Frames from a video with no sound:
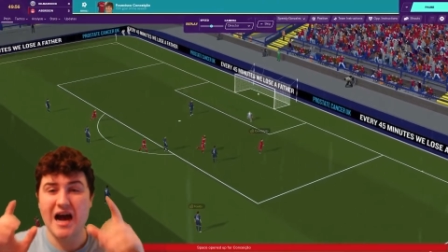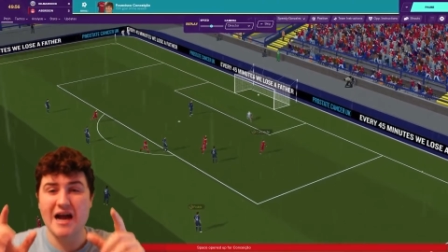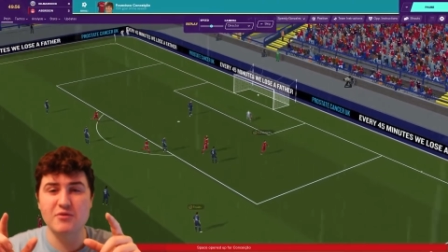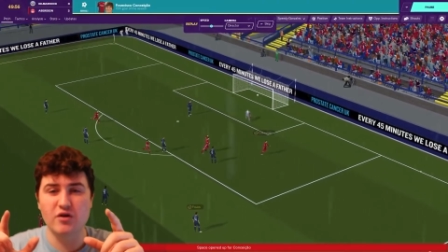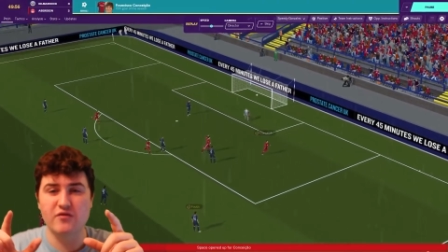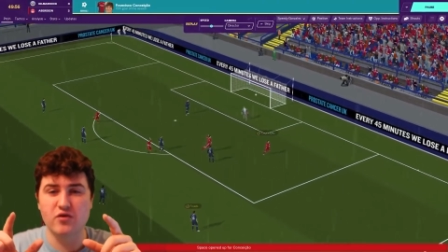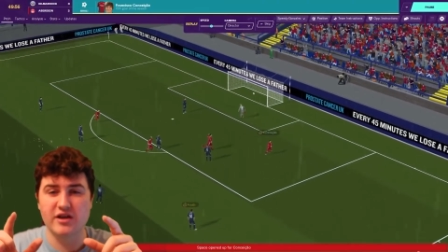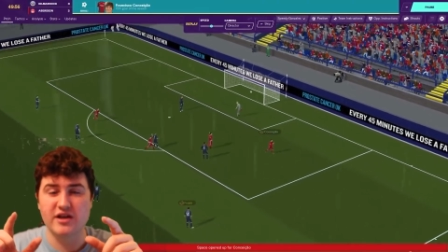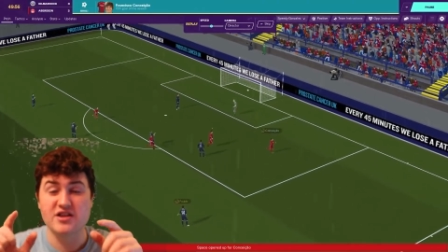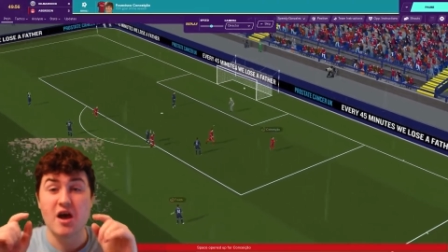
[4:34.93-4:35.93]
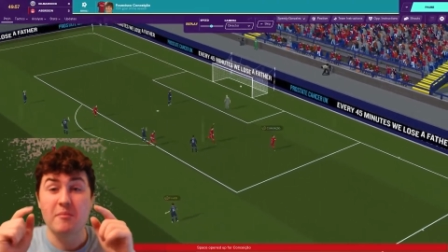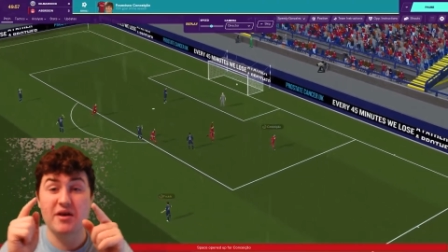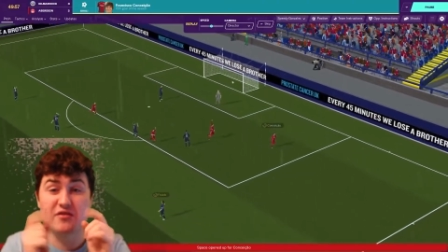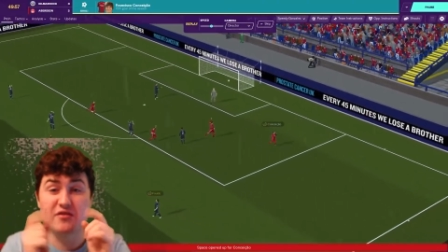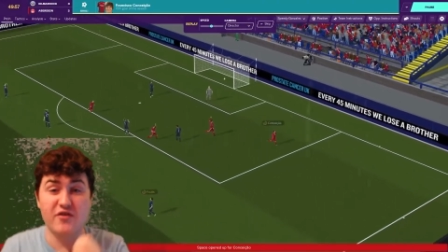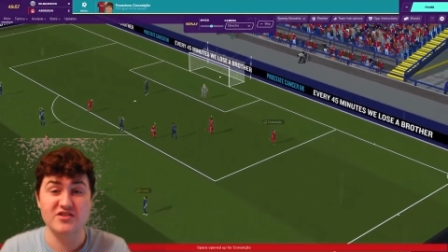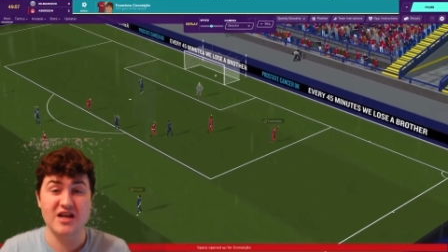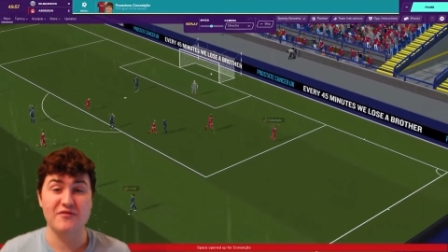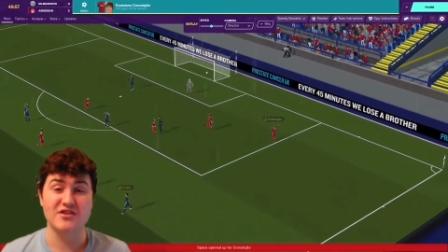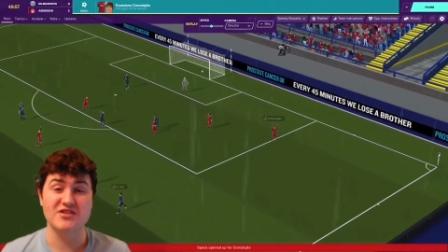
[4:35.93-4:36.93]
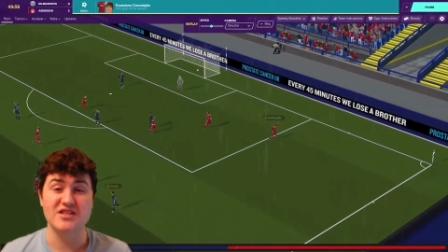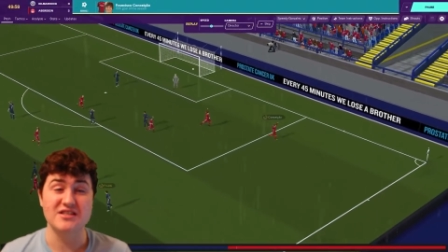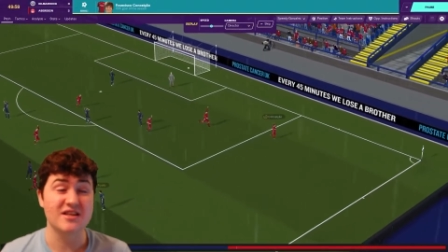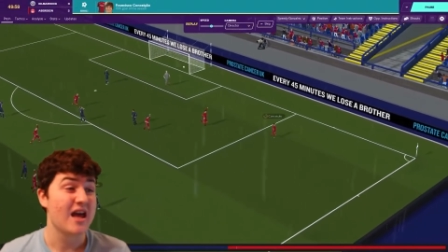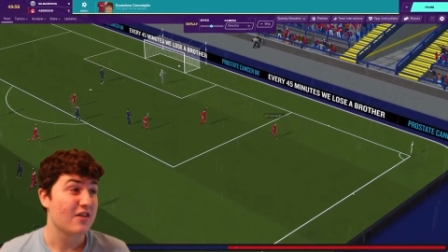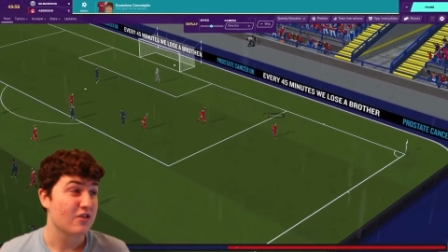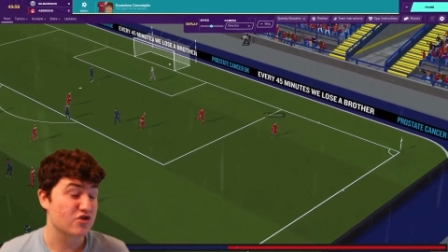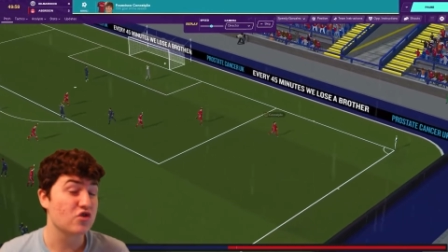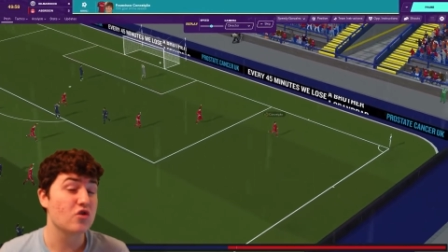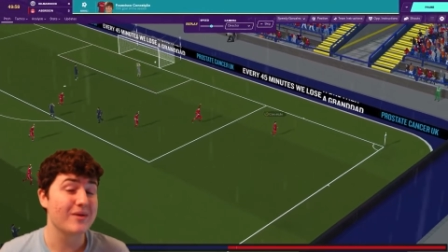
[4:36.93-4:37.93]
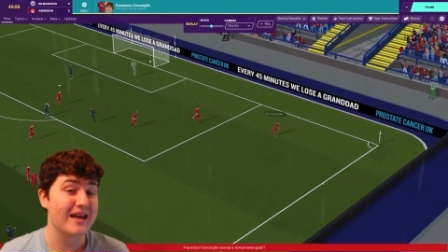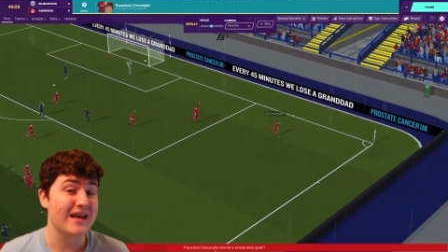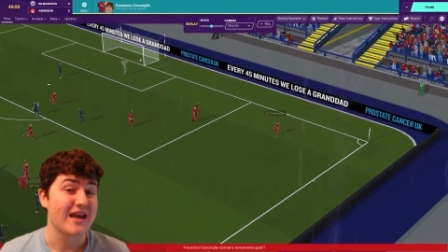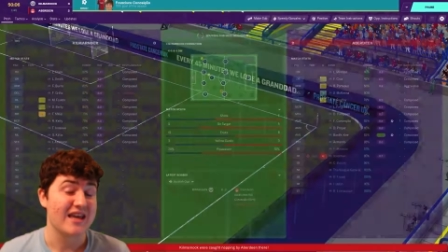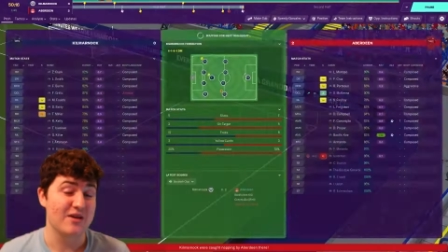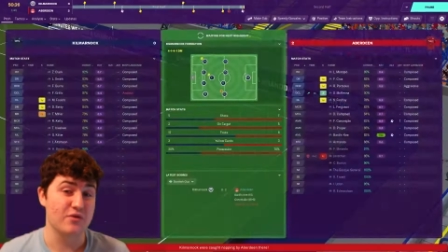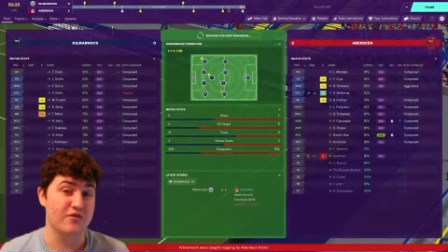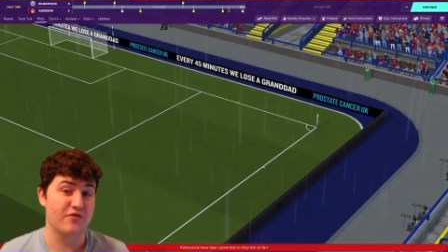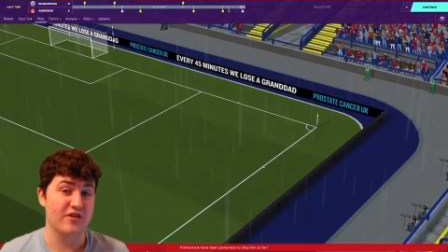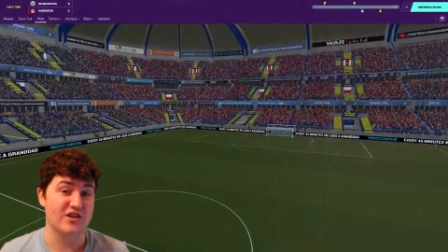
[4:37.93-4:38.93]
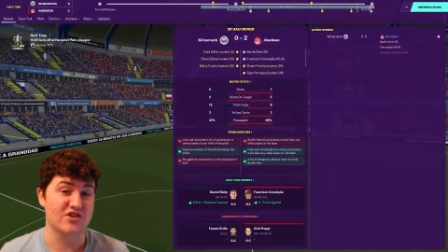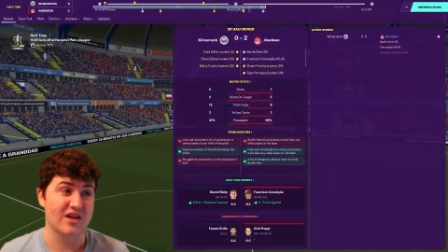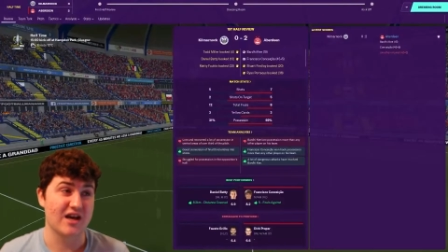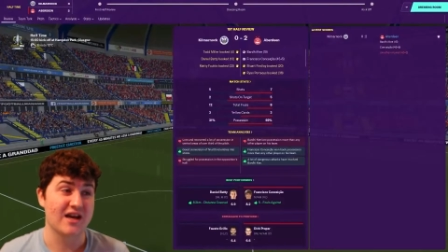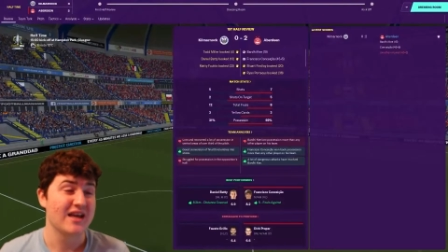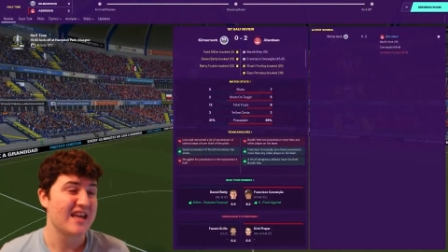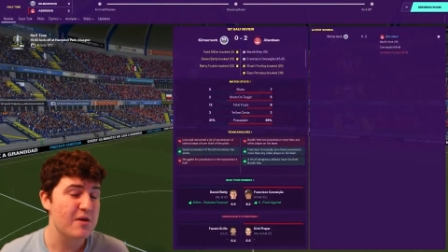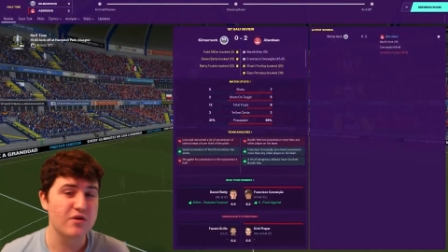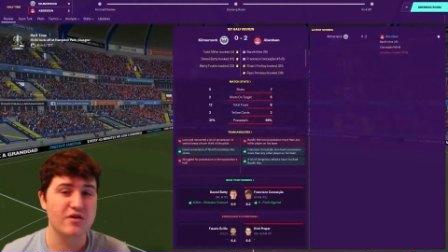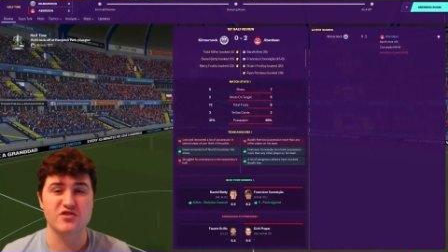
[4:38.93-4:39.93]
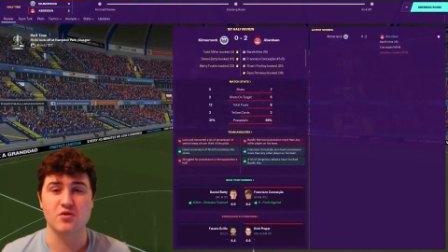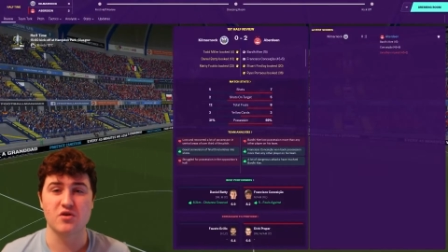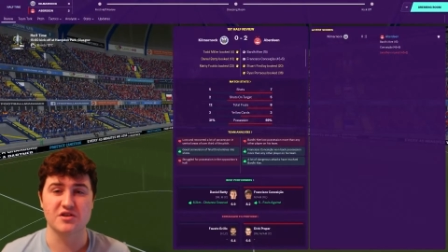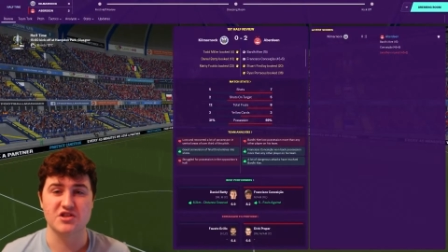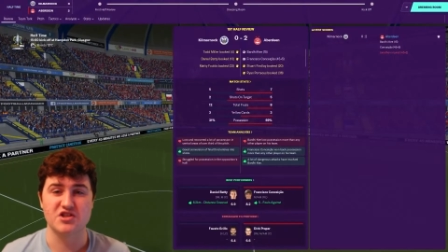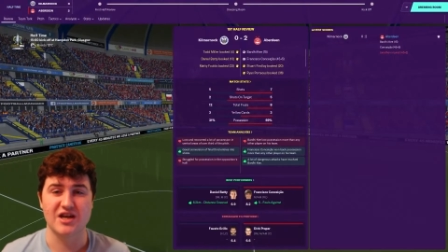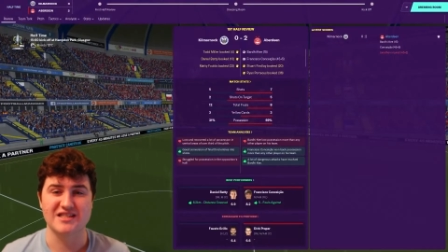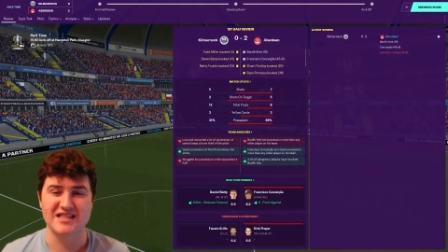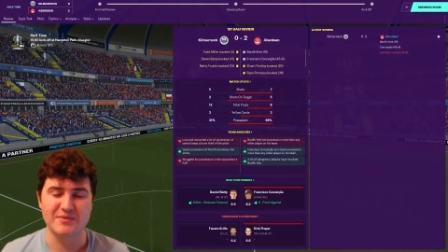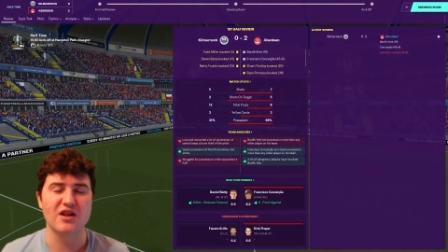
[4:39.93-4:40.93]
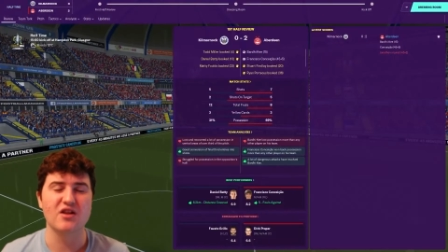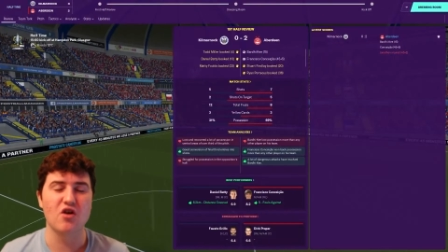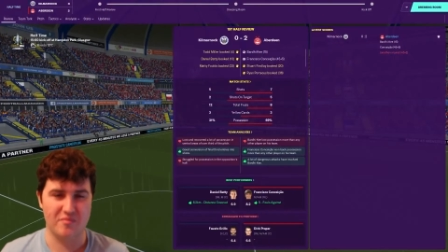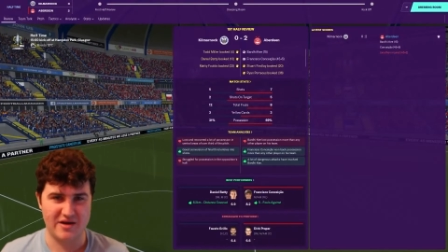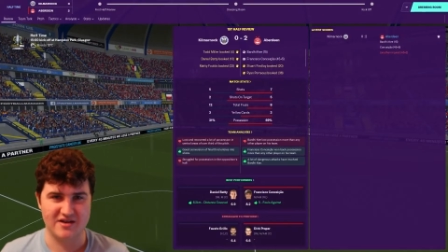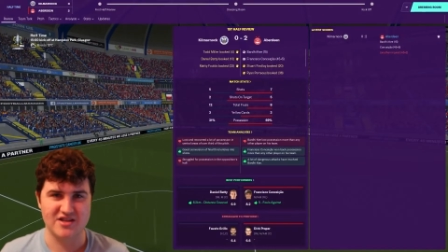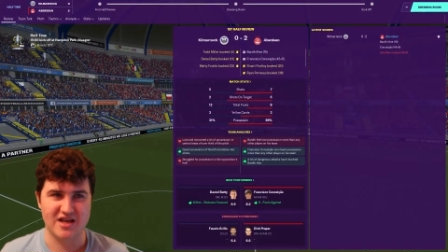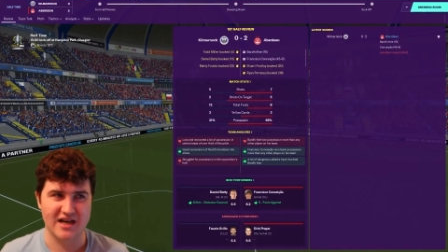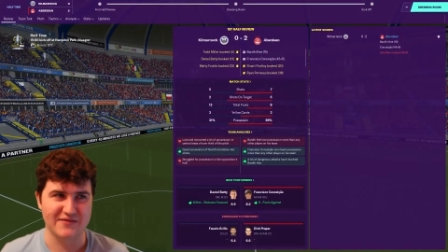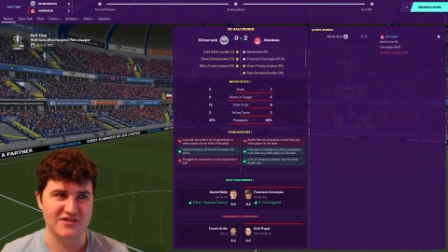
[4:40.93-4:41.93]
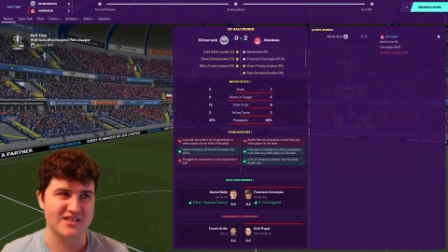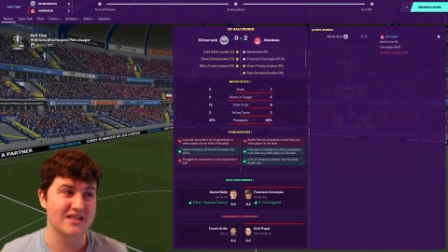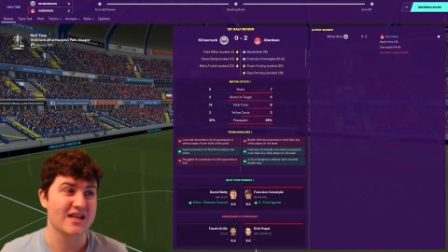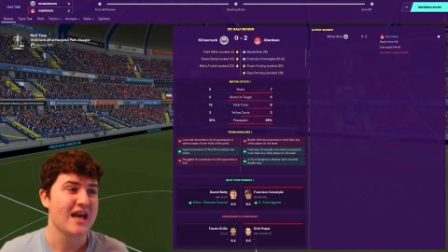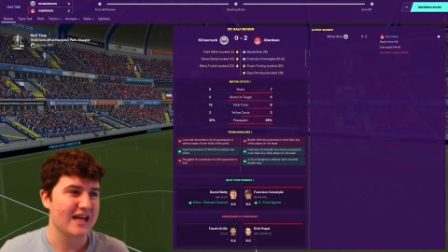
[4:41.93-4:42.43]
I'm not in focus, but in the first half of the season, there's no way he would have finished that. He would have squandered the chance. He's been a lot better second half of the season.